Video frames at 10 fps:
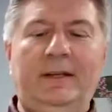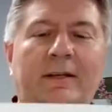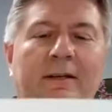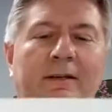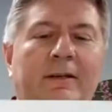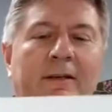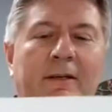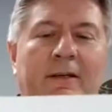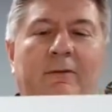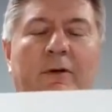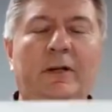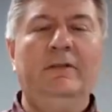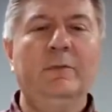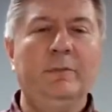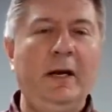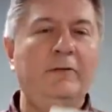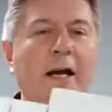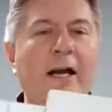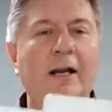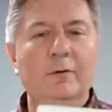And we have some
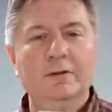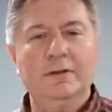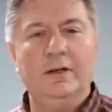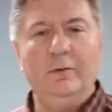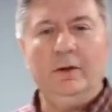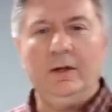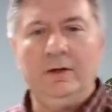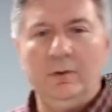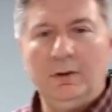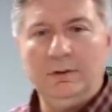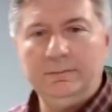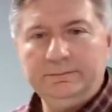patriotic ones that are really cool.